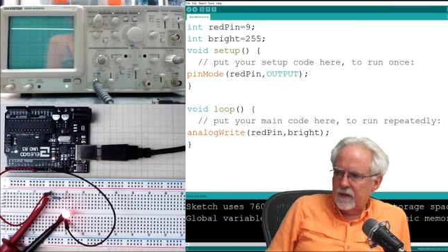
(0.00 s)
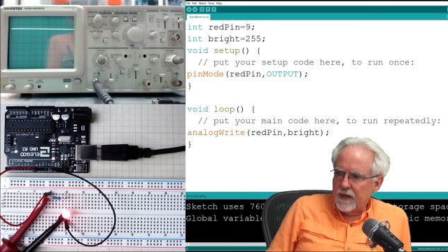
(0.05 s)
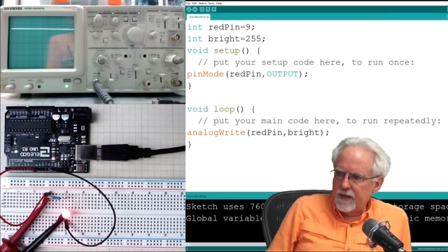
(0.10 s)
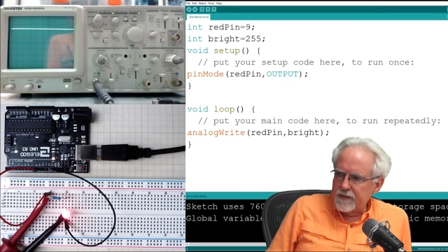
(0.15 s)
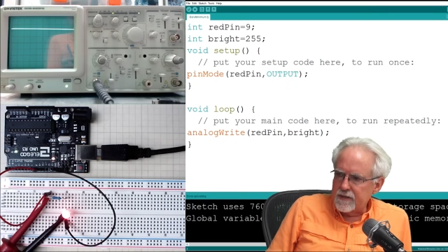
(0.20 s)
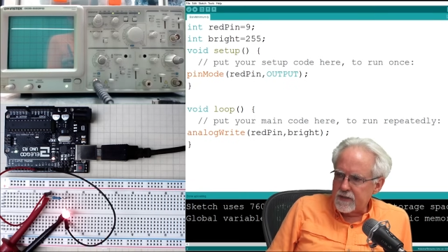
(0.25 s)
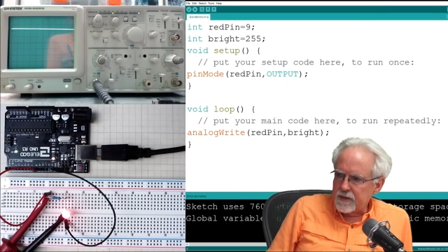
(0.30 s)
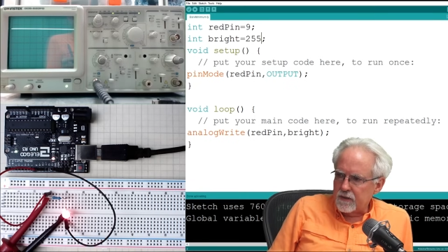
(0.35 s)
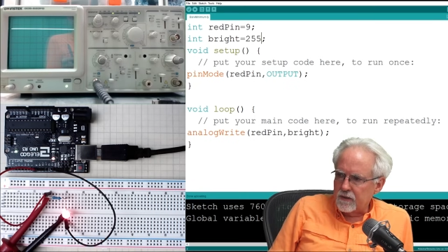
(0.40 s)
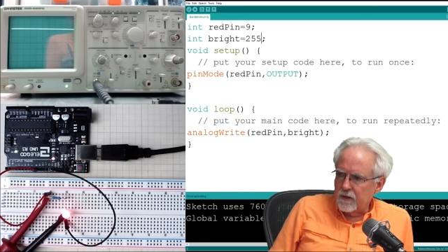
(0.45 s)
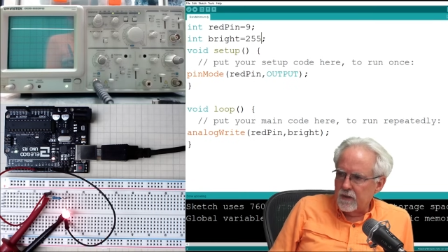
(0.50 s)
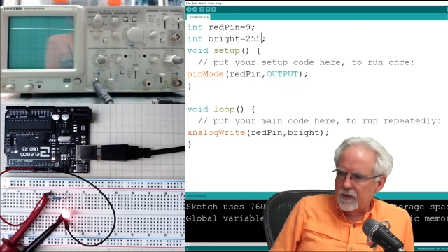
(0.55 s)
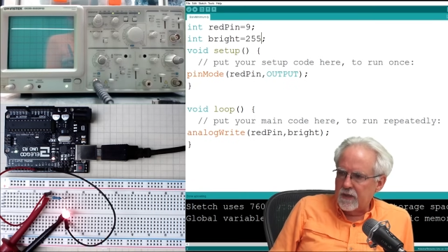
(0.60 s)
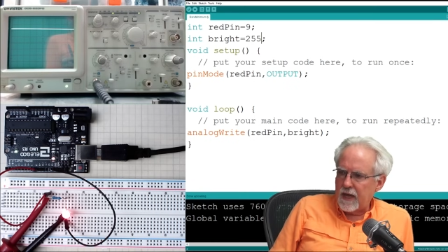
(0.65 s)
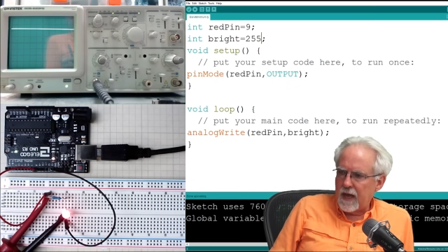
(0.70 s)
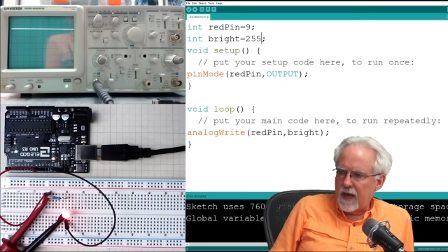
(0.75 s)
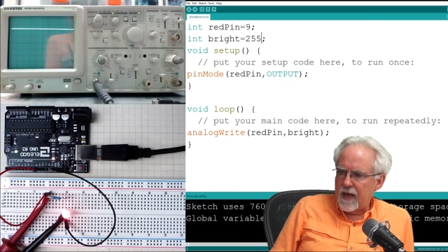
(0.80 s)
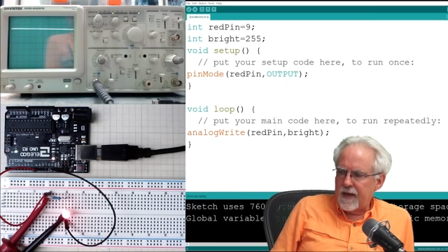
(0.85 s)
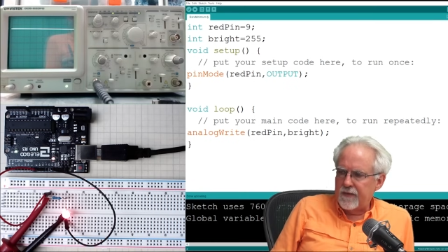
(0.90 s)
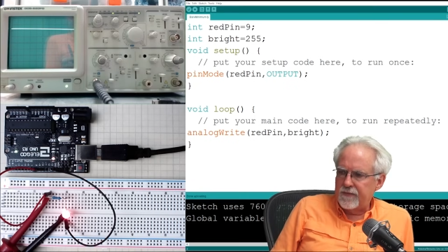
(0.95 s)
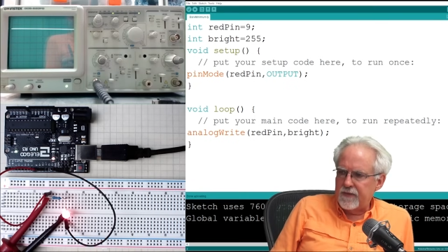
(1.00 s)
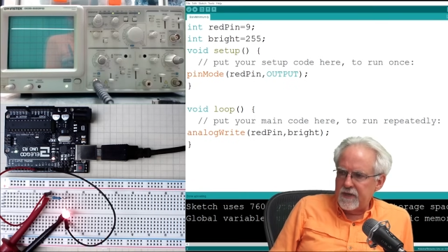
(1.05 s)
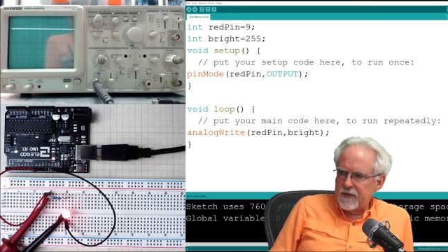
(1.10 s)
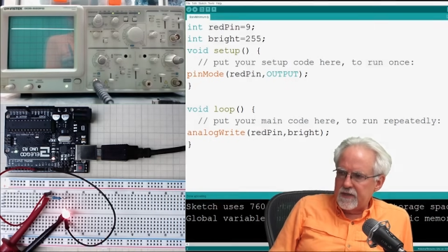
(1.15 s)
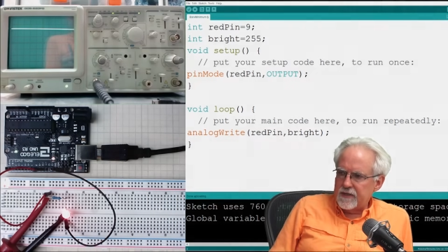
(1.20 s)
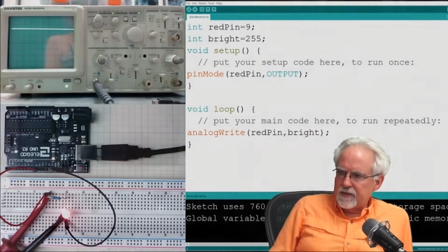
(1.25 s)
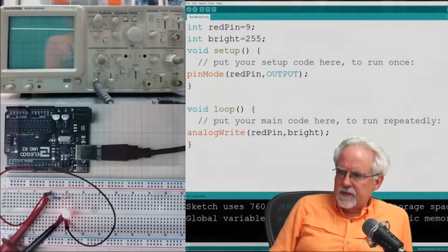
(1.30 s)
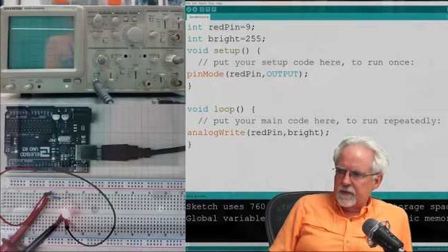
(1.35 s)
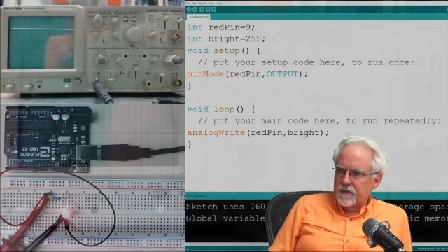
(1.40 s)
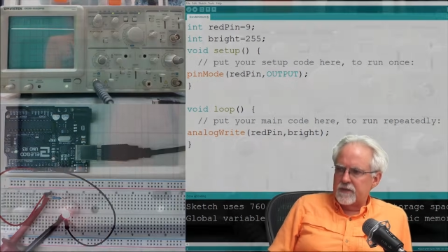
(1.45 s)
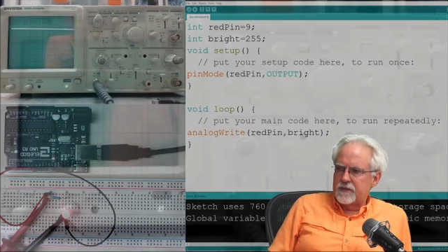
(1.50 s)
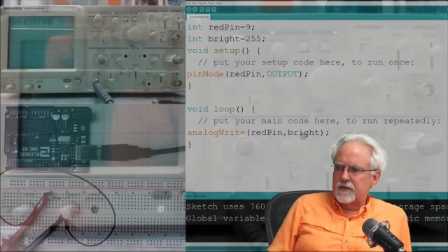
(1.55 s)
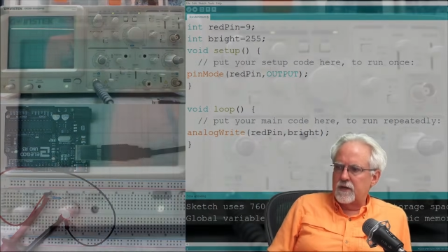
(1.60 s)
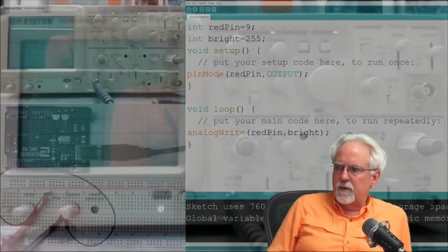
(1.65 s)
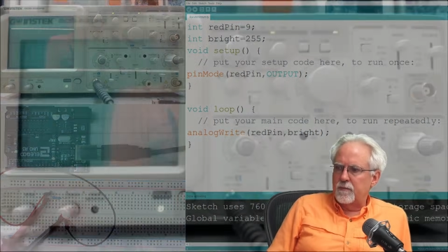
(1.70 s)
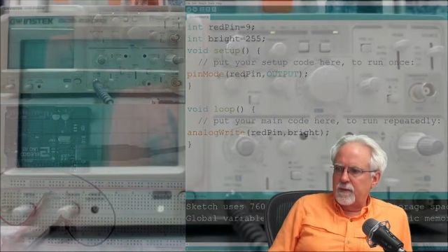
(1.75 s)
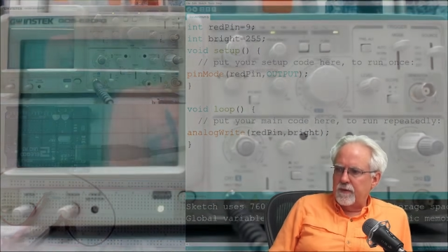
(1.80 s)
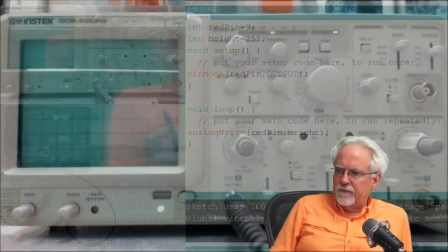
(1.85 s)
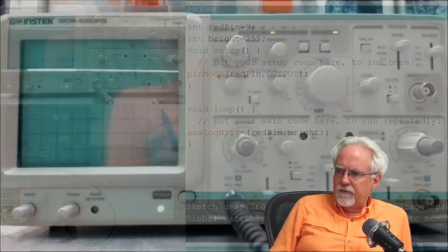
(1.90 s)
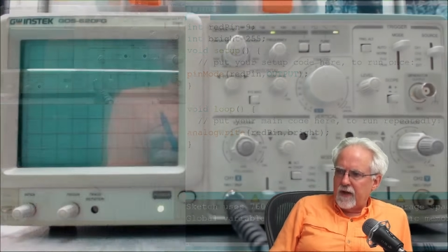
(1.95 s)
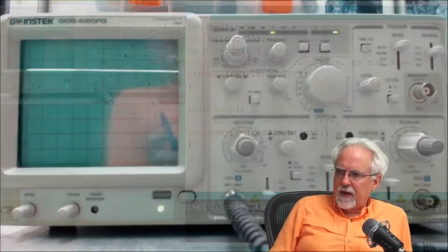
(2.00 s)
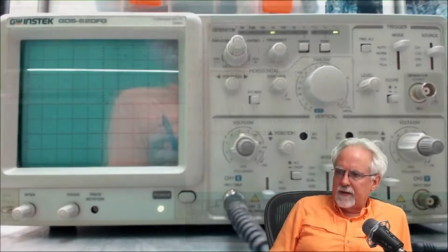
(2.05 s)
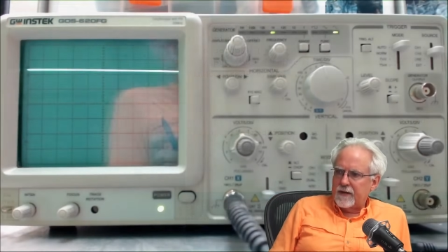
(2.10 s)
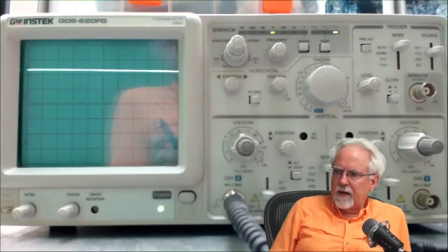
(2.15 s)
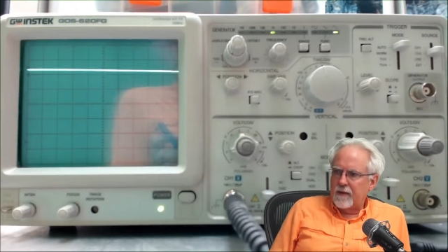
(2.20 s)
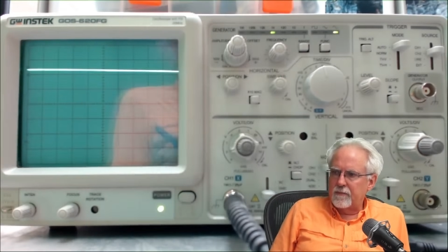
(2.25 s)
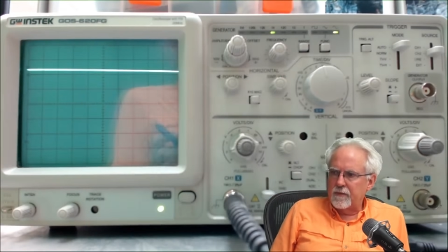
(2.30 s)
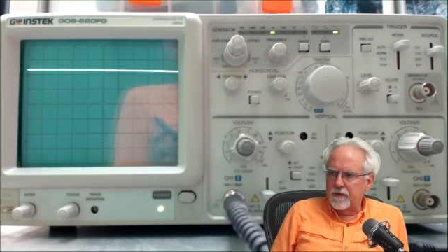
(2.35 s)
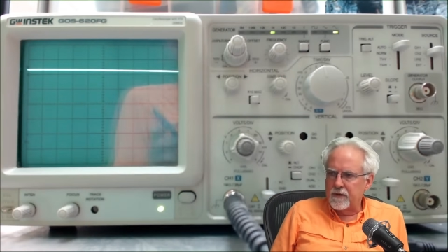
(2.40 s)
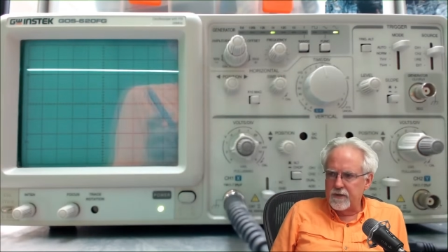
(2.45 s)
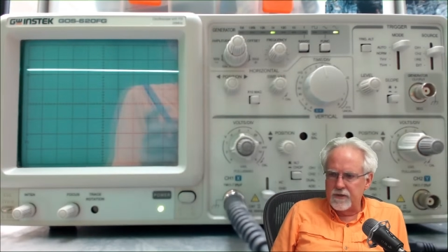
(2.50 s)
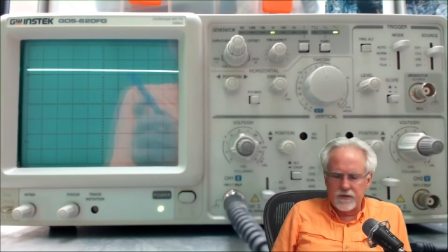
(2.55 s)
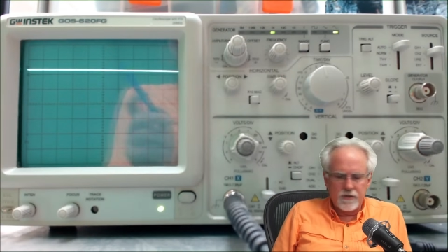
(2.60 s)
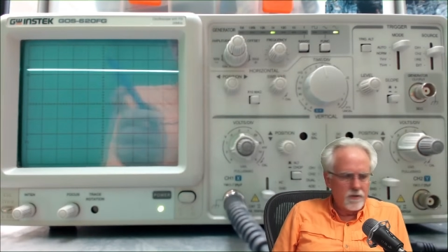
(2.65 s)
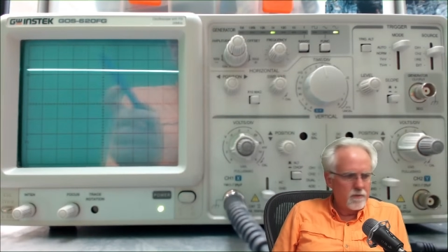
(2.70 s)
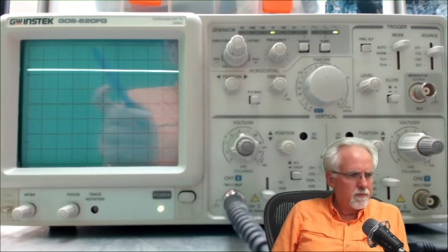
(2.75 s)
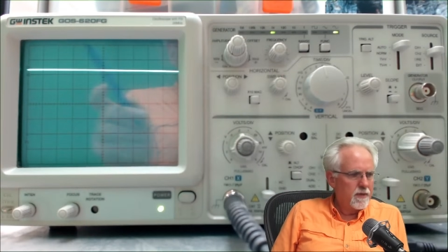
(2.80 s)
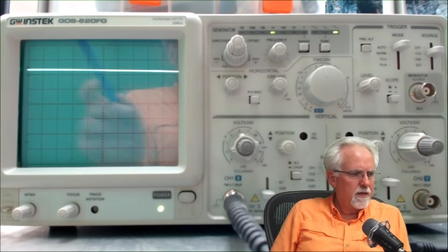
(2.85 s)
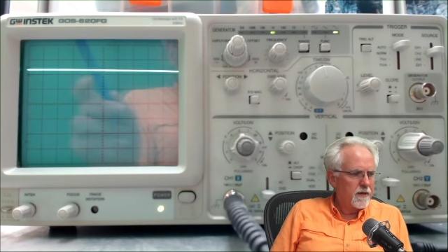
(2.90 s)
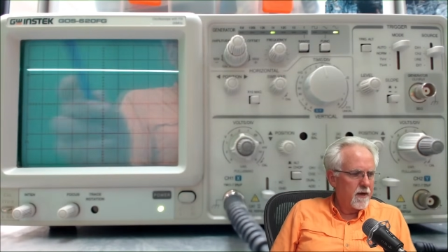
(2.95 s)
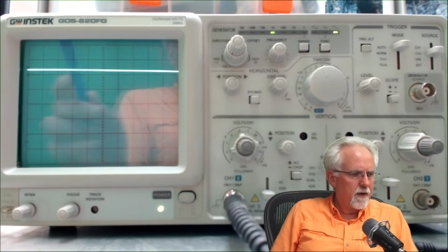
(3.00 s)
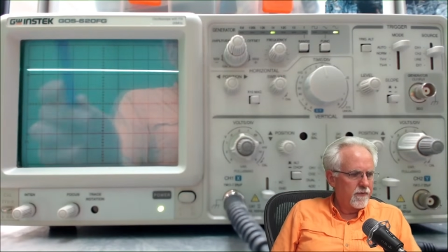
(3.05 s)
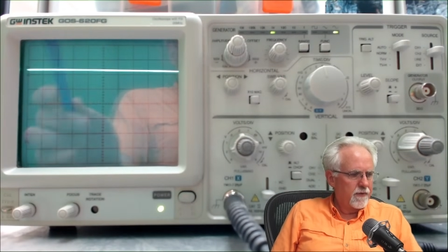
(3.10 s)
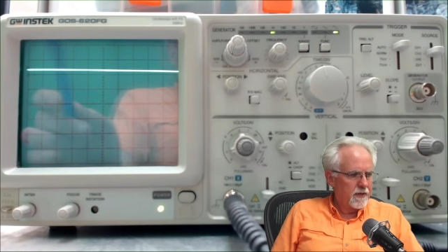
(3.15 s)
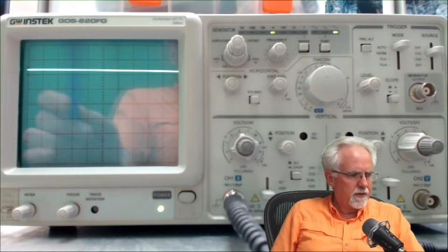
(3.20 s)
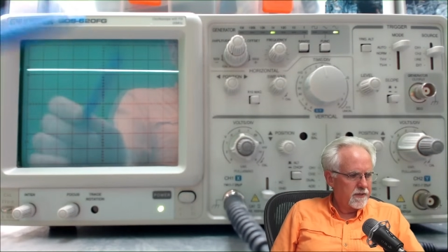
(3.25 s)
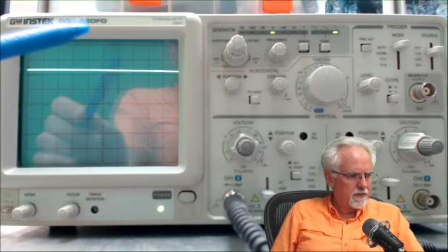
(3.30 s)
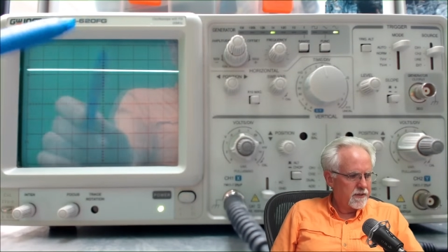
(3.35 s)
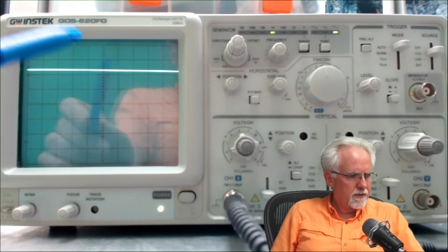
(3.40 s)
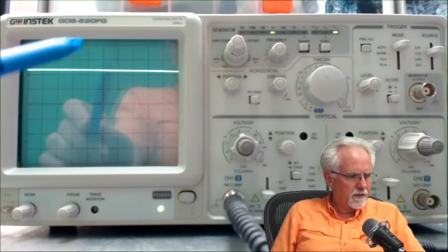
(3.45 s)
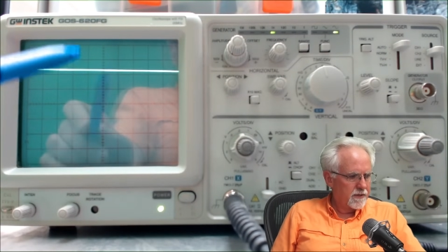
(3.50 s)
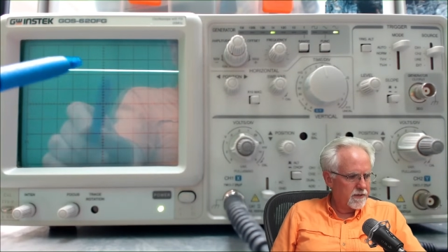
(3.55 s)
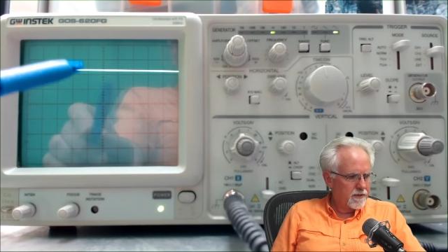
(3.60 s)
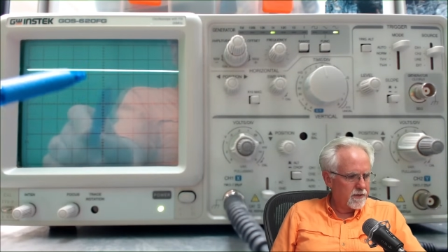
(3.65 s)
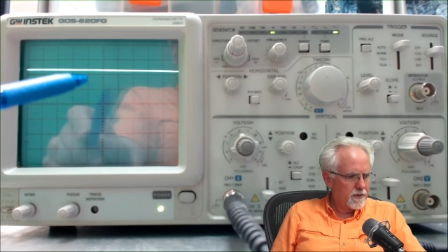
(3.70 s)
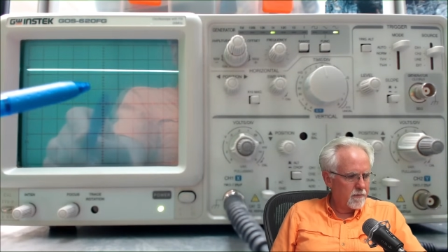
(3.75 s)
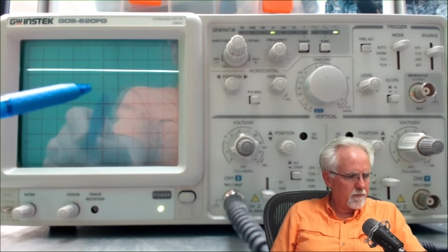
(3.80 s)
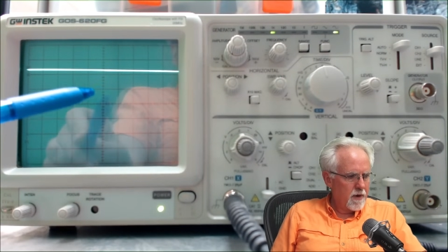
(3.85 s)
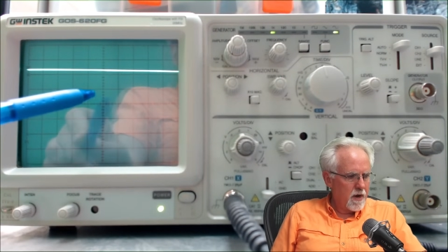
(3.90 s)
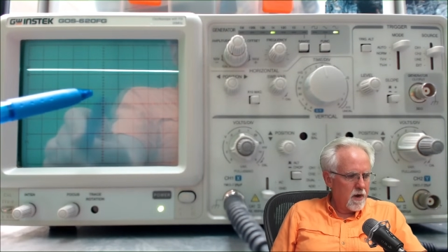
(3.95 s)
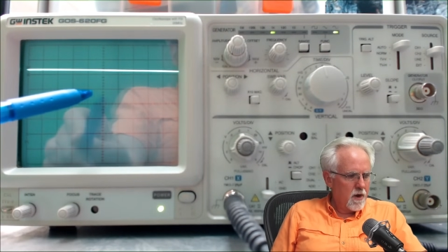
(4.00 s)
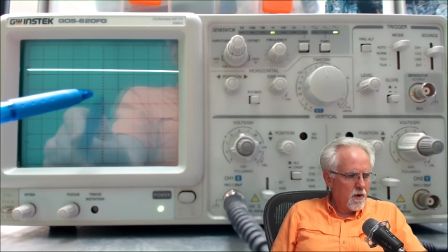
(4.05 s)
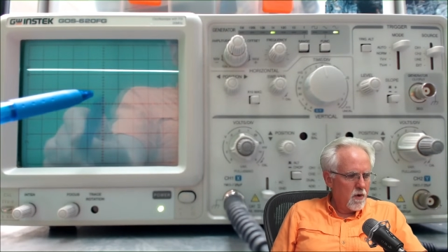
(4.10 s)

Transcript: let's look at the oscilloscope. In fact, I'm going to zoom in on the oscilloscope.